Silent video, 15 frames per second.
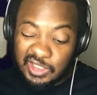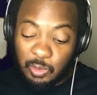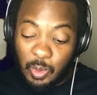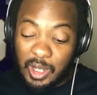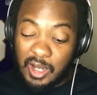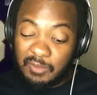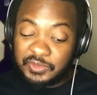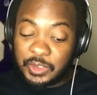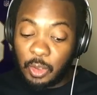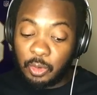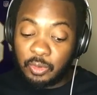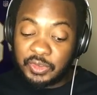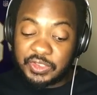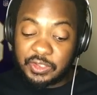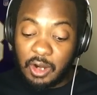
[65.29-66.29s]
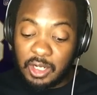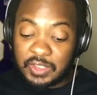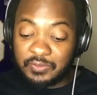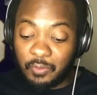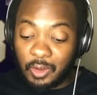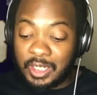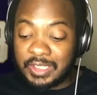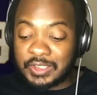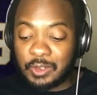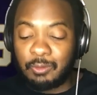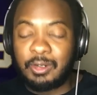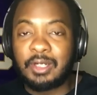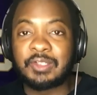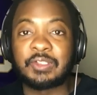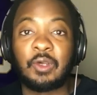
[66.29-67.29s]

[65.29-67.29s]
12 total starts for his career